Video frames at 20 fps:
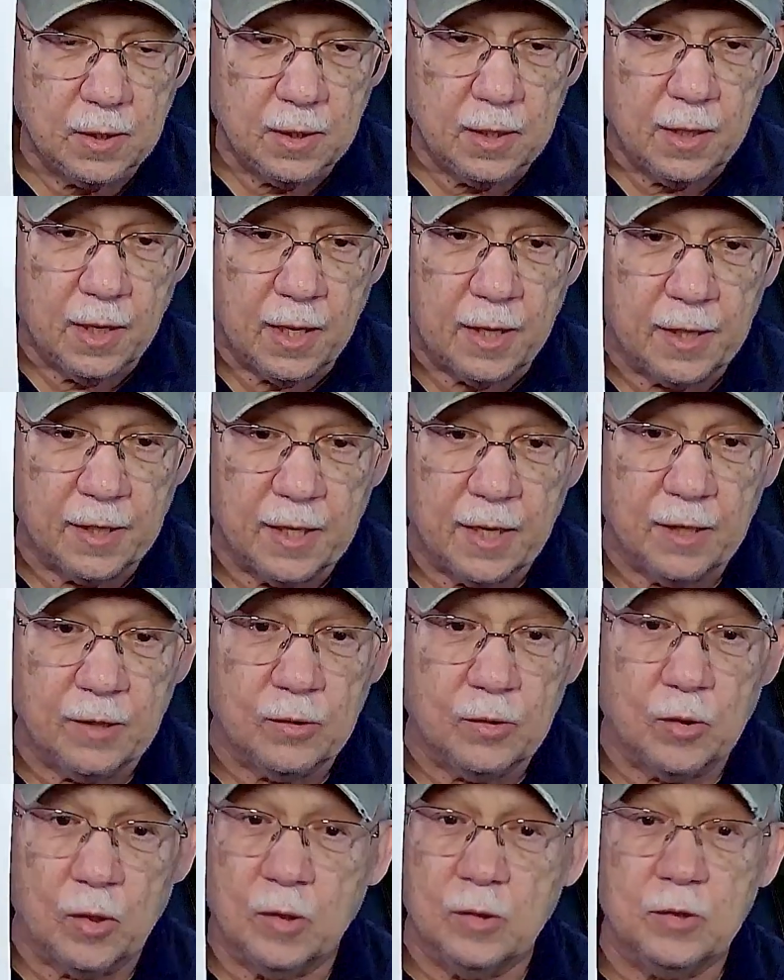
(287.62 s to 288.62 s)
And
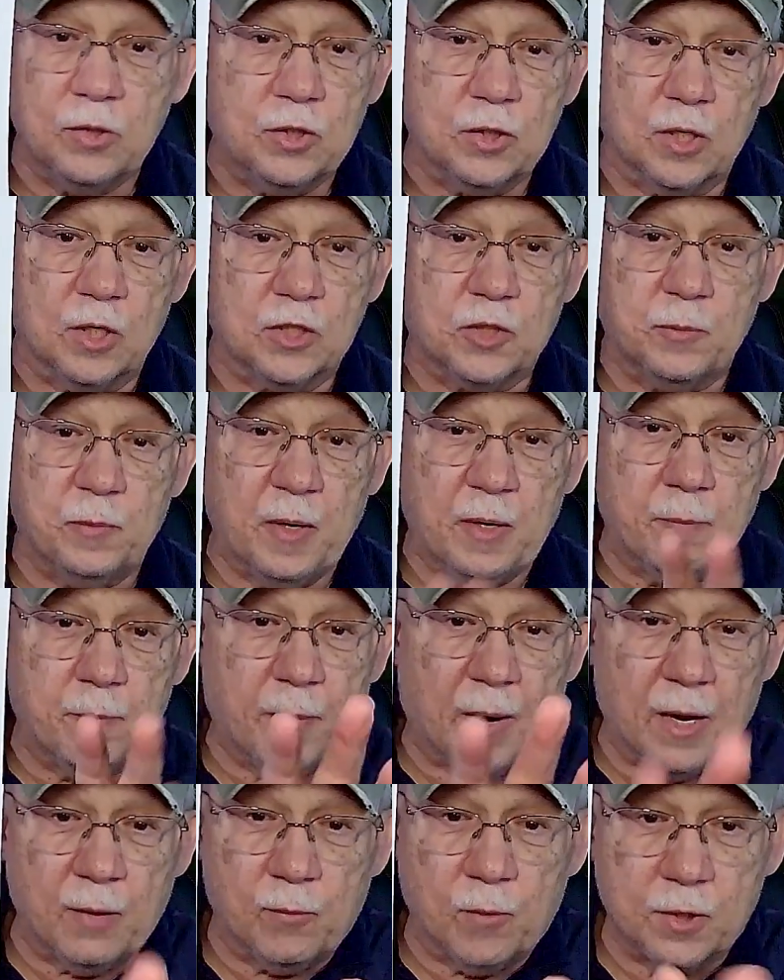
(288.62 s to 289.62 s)
again, don't judge me
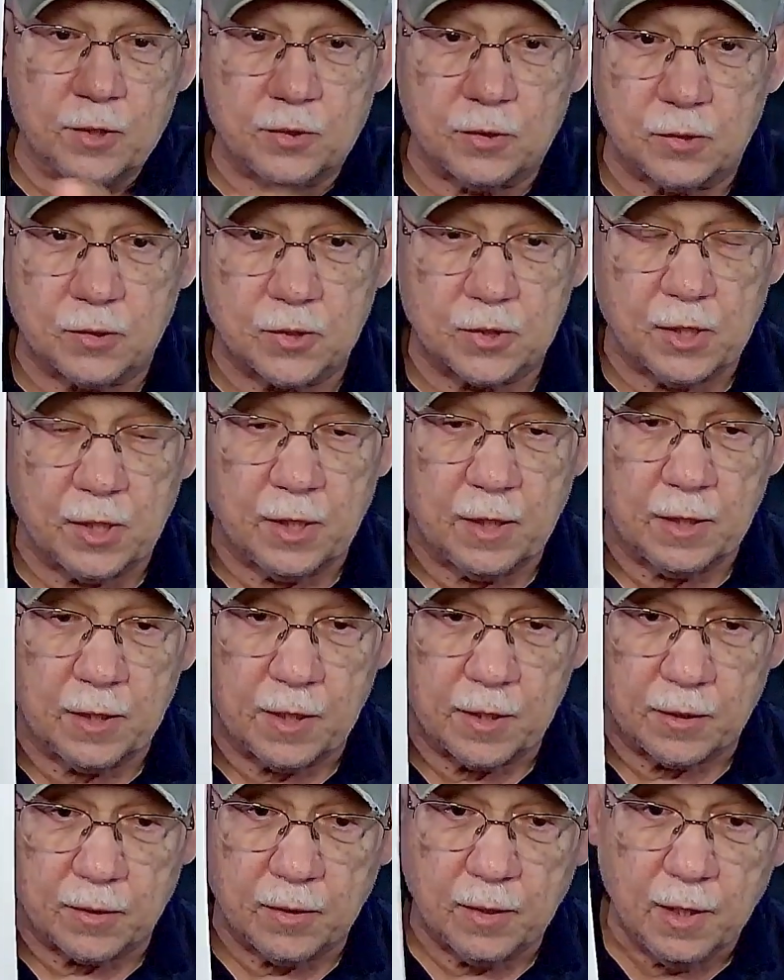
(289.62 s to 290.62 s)
by what you're seeing
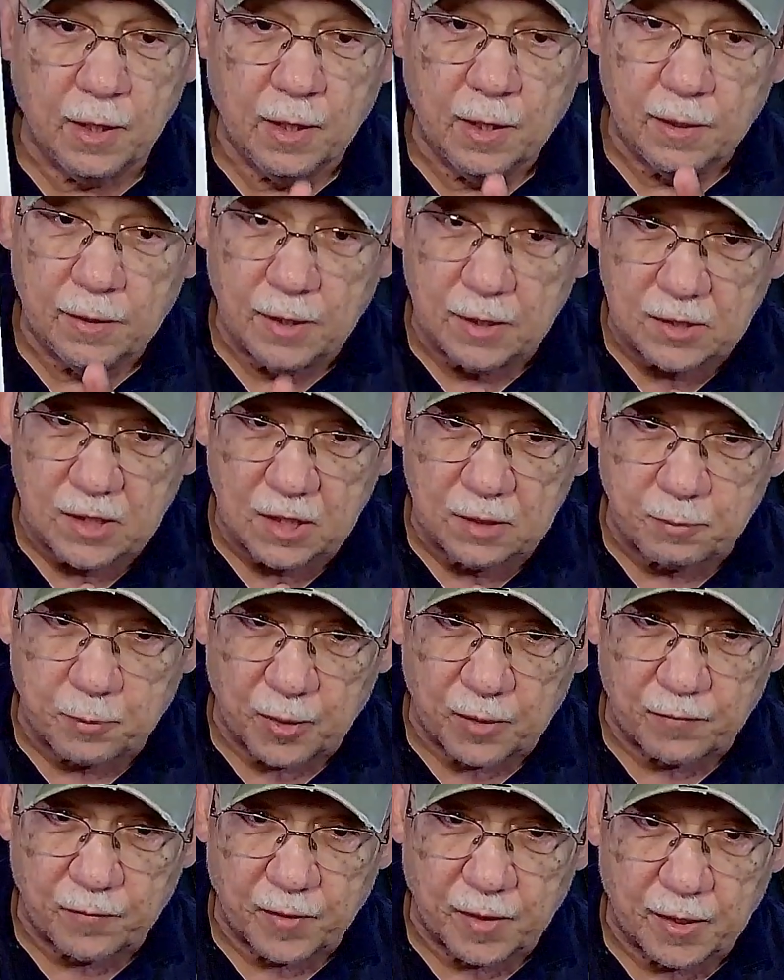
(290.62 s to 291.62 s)
here. This is
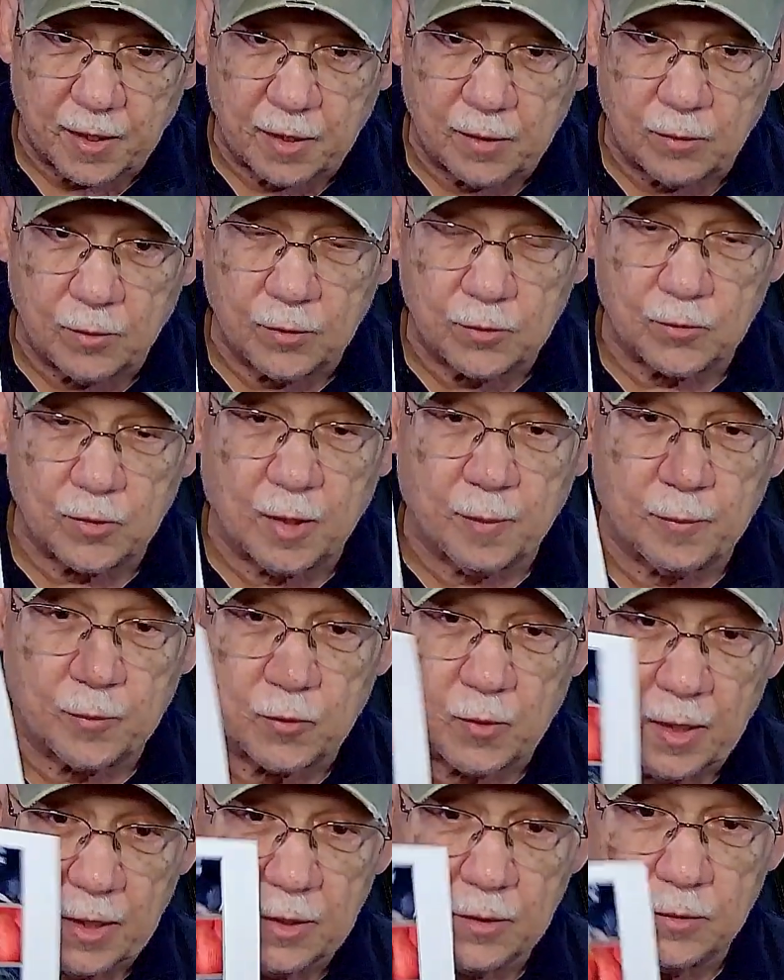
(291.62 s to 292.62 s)
perfectly neutral. I'm
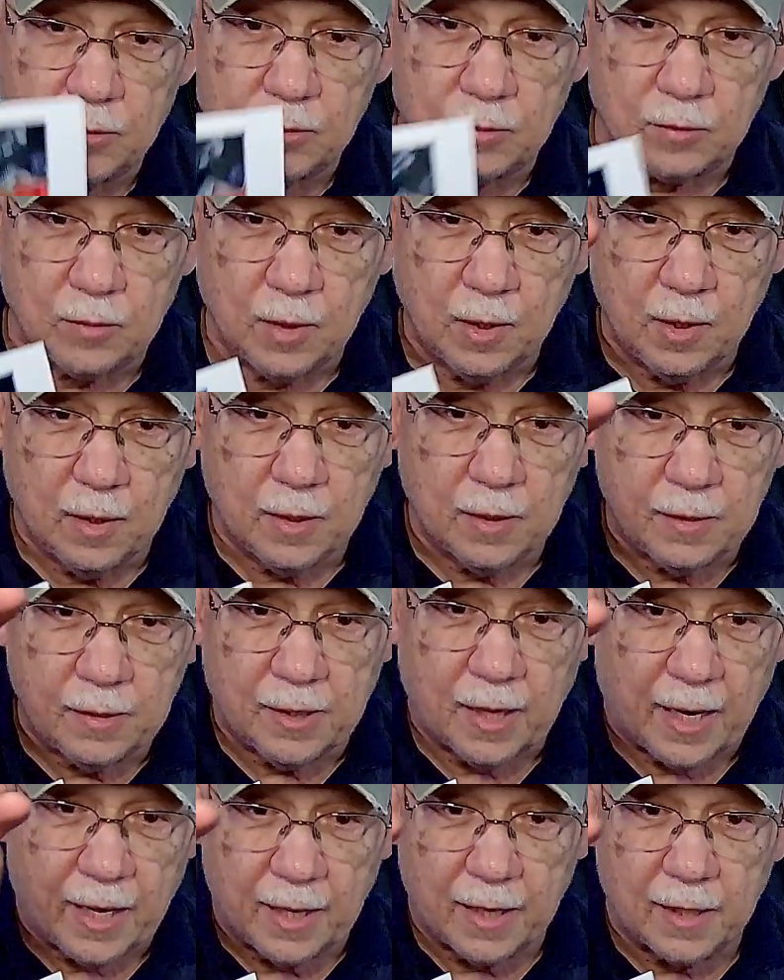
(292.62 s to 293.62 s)
trying to
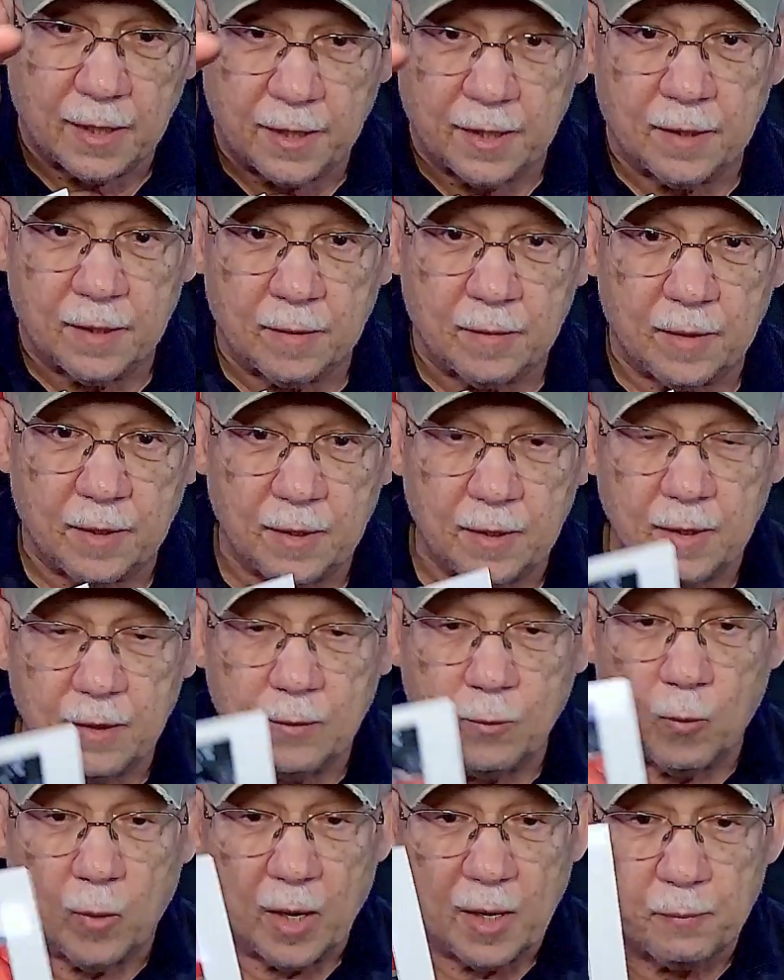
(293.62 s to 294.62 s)
dial in the
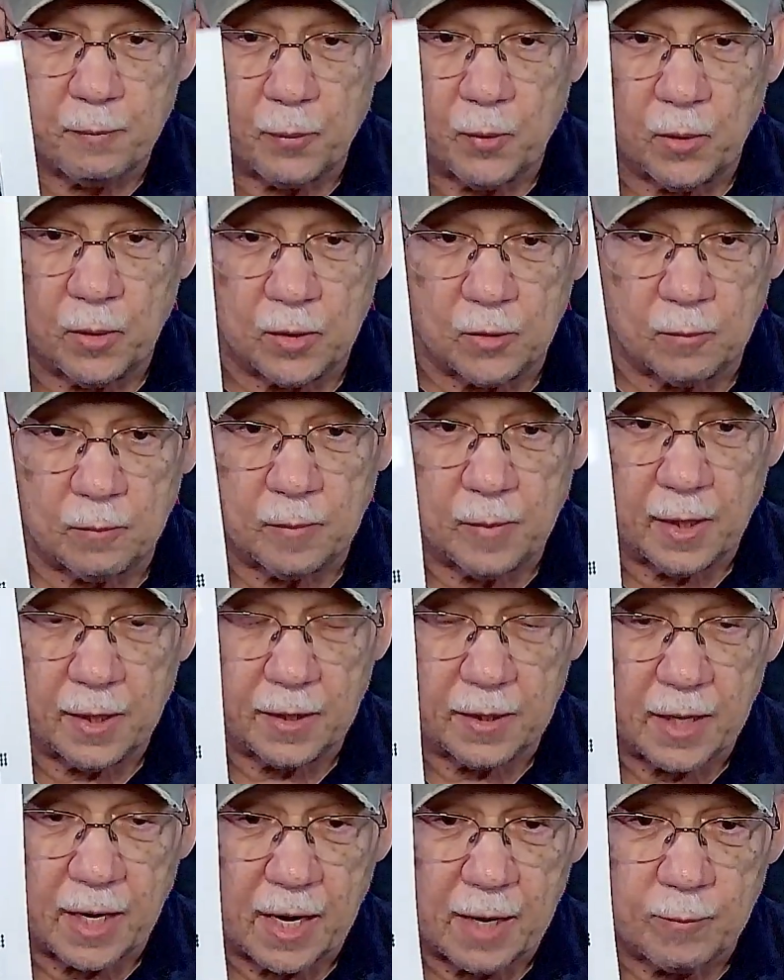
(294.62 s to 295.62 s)
white point on my
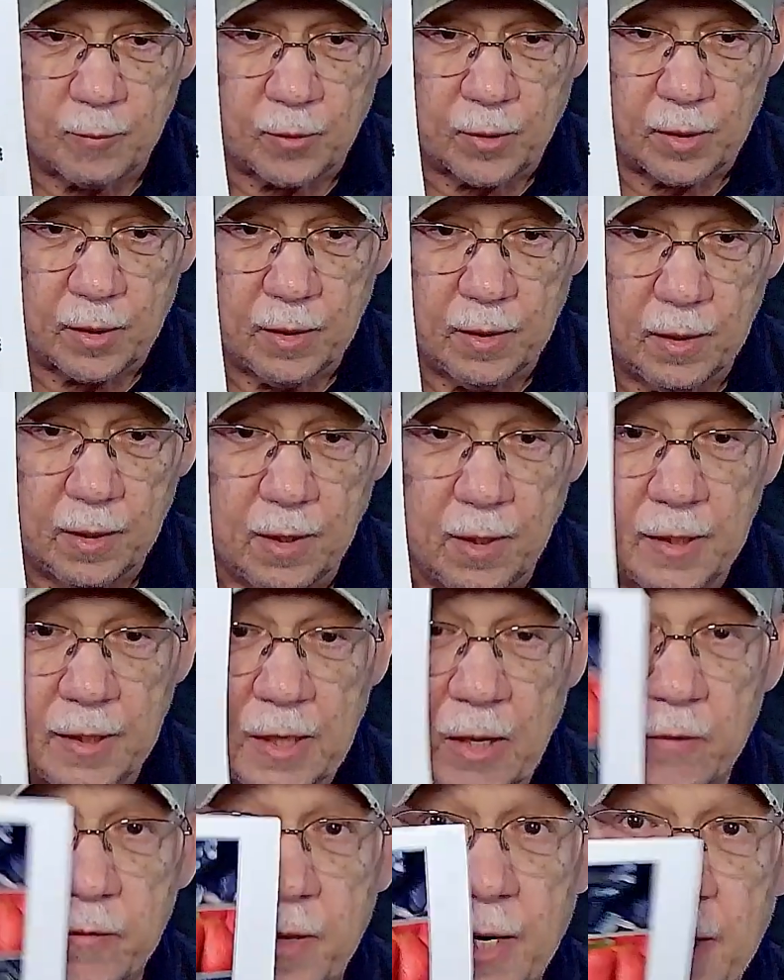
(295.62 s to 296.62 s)
camera
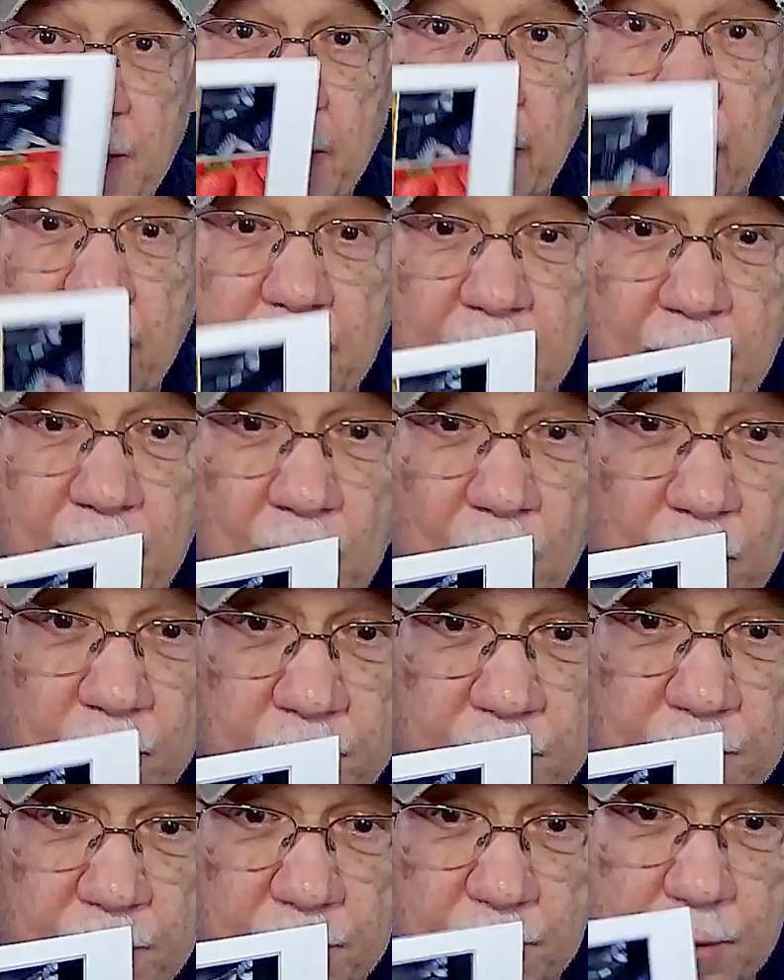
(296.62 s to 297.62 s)
now that I got
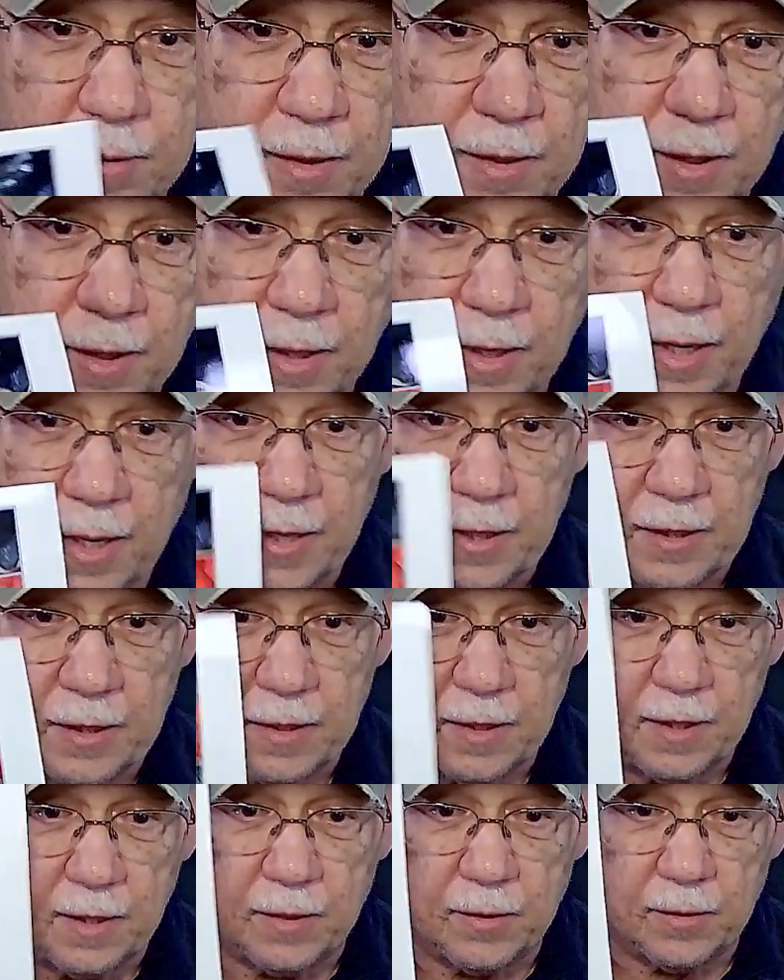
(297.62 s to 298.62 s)
another light
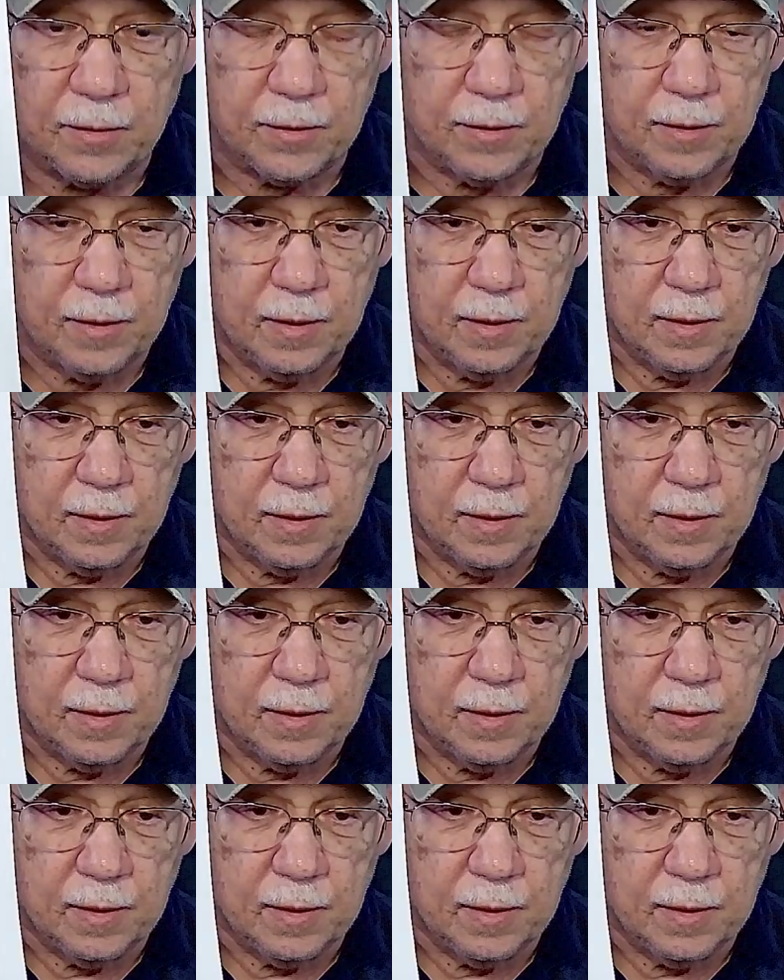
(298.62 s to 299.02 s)
here.